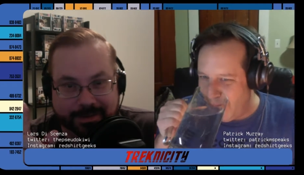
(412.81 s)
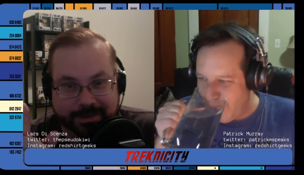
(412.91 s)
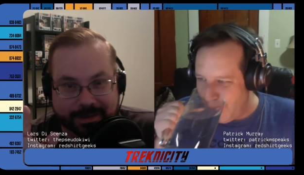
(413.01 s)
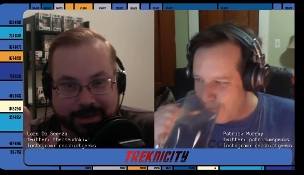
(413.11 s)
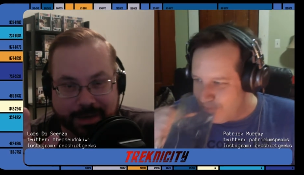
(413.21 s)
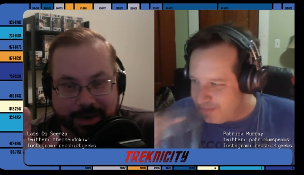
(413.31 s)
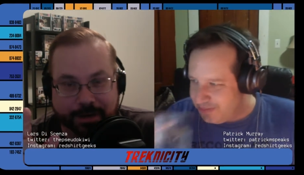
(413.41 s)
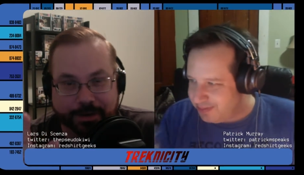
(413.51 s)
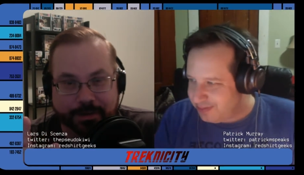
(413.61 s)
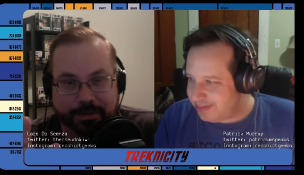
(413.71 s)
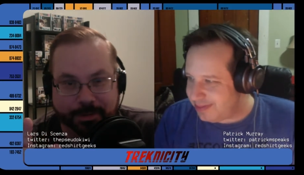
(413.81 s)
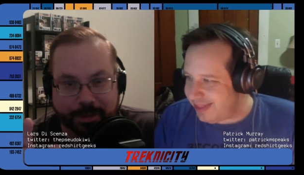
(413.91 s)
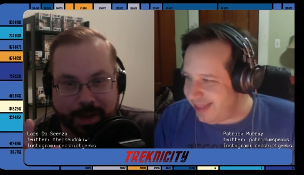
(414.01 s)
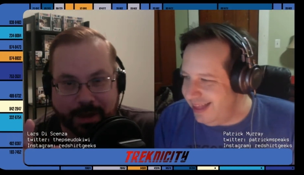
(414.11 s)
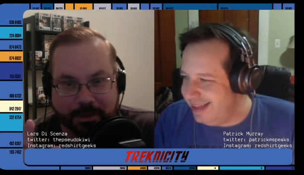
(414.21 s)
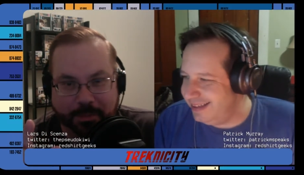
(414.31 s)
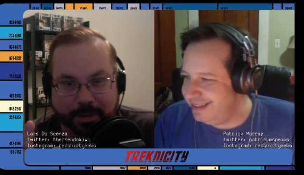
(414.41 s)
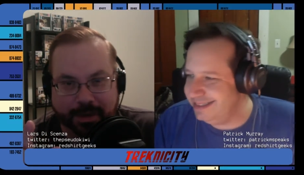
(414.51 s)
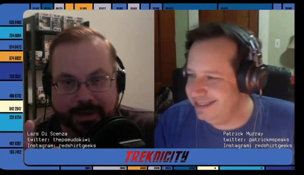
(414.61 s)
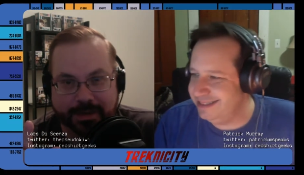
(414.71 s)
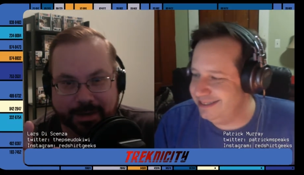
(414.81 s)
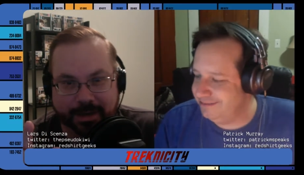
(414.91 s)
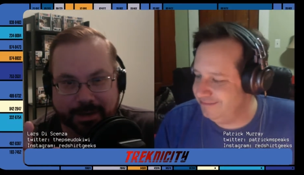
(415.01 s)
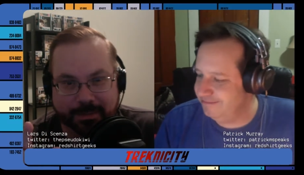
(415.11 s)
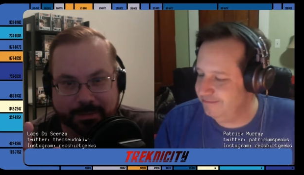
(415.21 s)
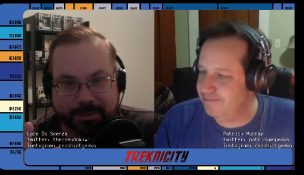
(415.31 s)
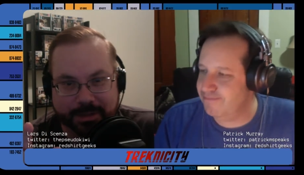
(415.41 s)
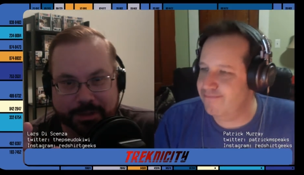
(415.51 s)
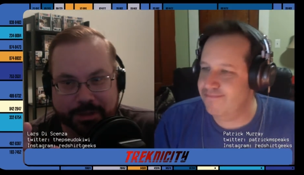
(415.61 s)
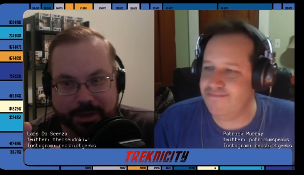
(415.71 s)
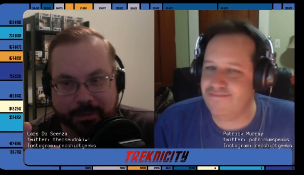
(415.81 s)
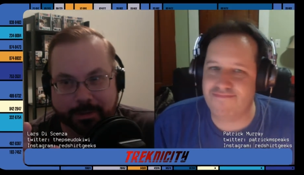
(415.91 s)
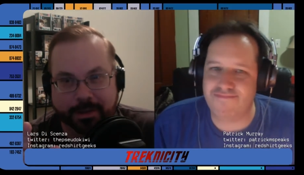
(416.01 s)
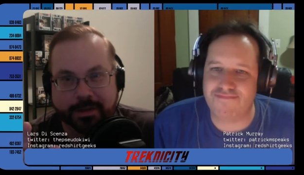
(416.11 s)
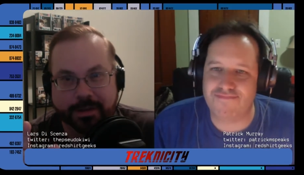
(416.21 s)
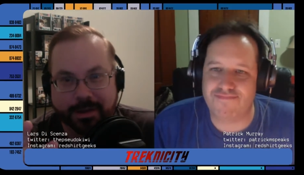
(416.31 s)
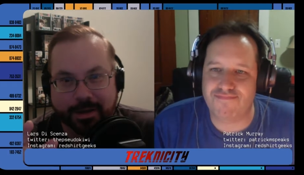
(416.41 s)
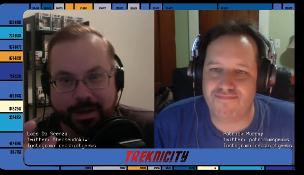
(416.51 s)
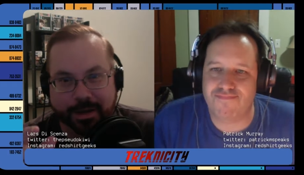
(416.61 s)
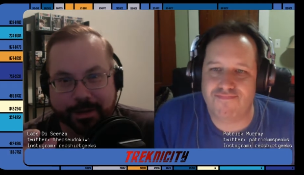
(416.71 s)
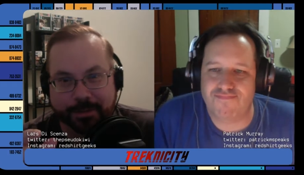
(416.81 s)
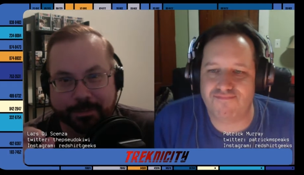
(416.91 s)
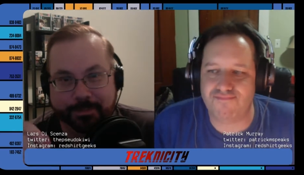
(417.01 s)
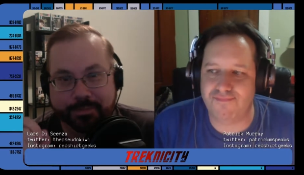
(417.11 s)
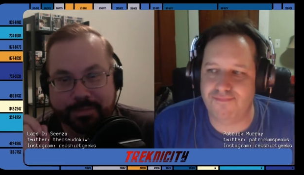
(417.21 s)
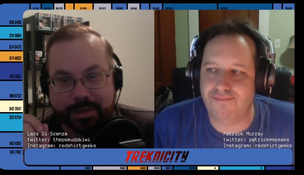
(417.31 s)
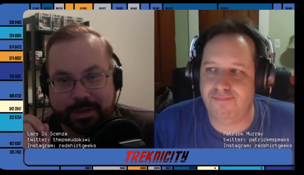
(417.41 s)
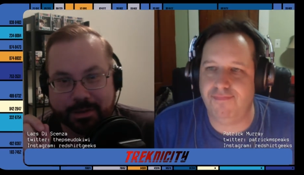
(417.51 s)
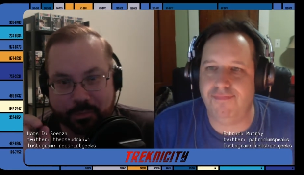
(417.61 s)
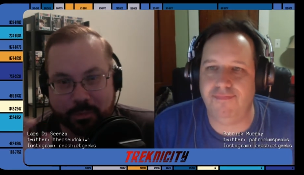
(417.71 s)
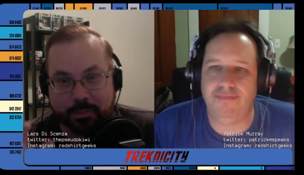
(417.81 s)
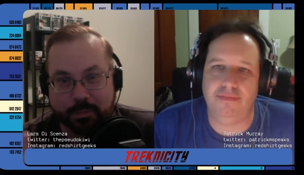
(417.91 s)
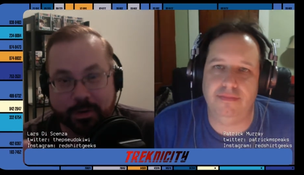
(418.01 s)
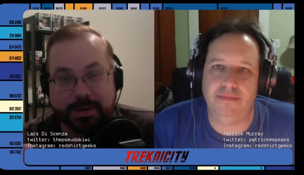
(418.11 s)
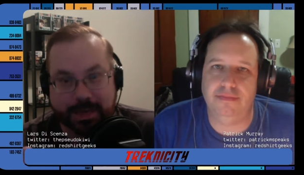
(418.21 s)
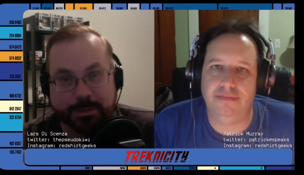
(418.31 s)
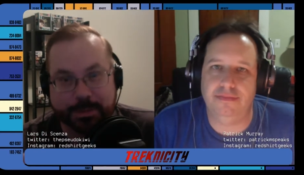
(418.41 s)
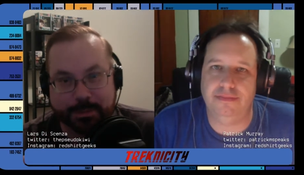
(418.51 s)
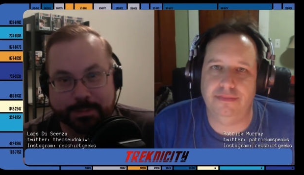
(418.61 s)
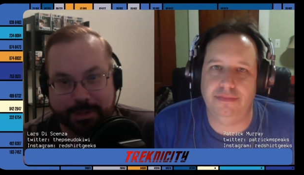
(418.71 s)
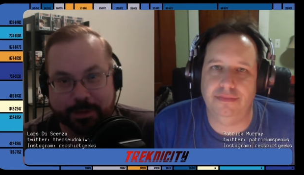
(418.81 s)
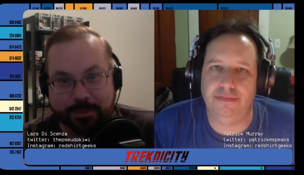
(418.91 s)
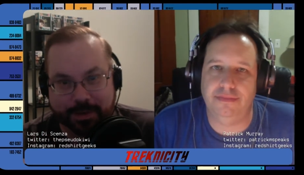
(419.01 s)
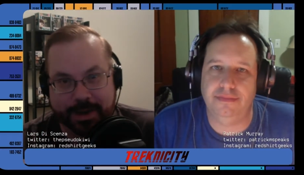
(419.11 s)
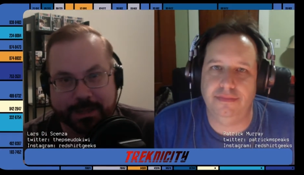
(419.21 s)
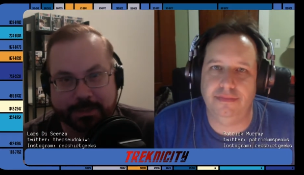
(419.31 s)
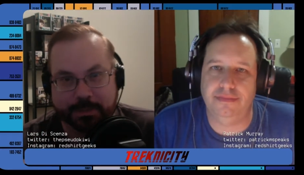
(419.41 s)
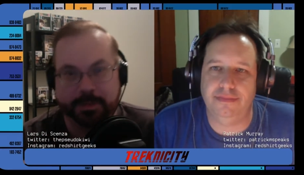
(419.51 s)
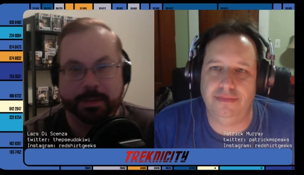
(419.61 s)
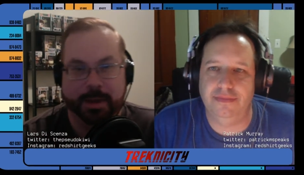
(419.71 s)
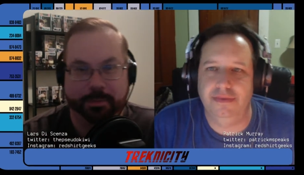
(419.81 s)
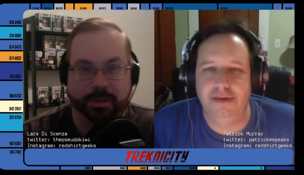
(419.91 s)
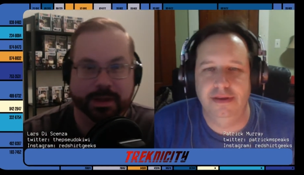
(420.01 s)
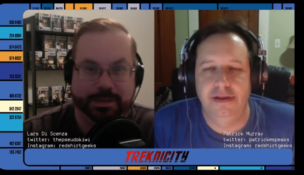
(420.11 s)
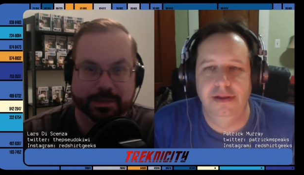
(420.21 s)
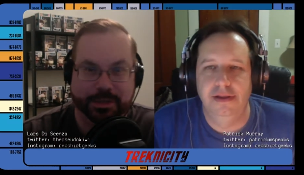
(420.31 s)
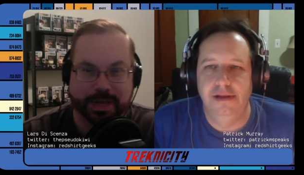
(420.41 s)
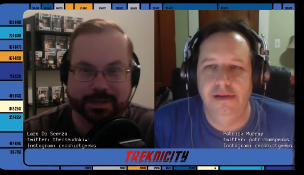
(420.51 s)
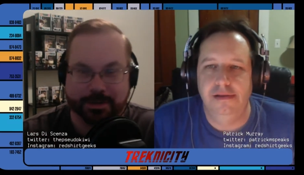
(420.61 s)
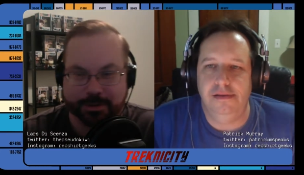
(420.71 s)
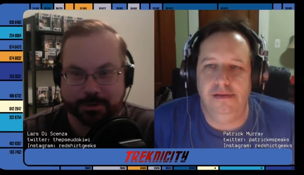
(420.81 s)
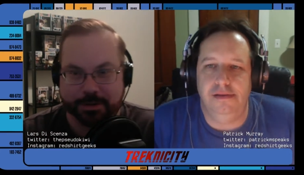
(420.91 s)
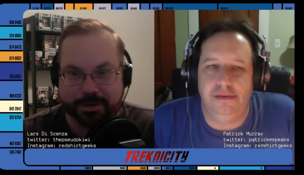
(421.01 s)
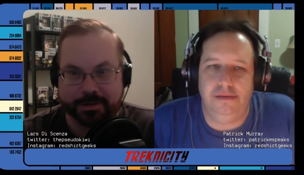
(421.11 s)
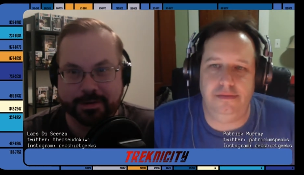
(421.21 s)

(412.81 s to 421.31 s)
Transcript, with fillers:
Speaker 1: the character, the, the actor playing um, Saint John Talbot, um... redeems himself in the next movie by playing Chancellor Gorkon.